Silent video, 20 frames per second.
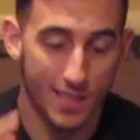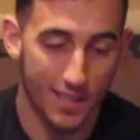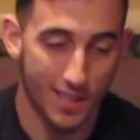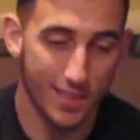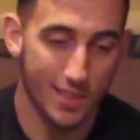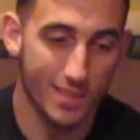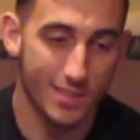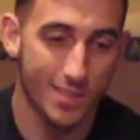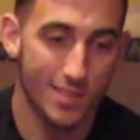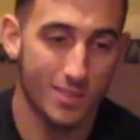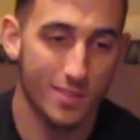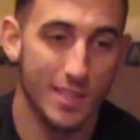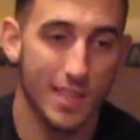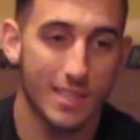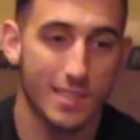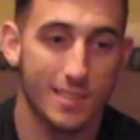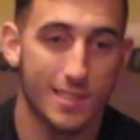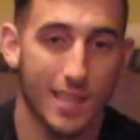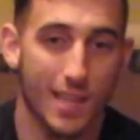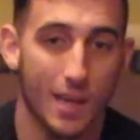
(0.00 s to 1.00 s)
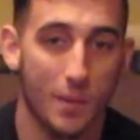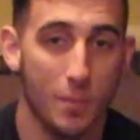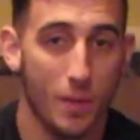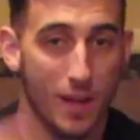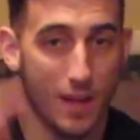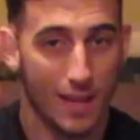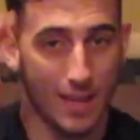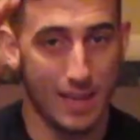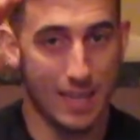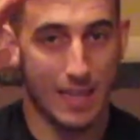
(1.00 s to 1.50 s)
and until next time,
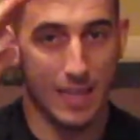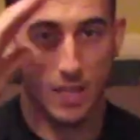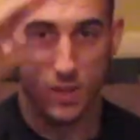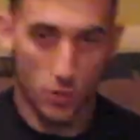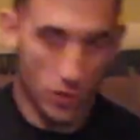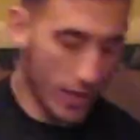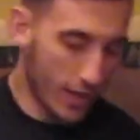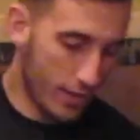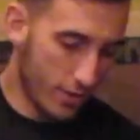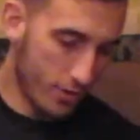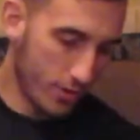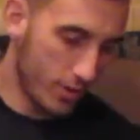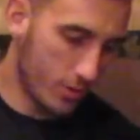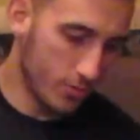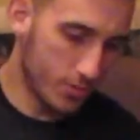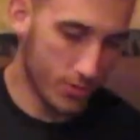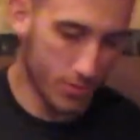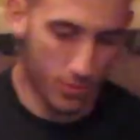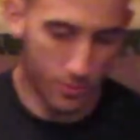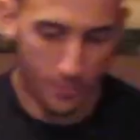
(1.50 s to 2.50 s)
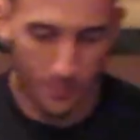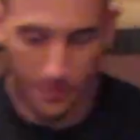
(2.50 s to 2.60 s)
later YouTube.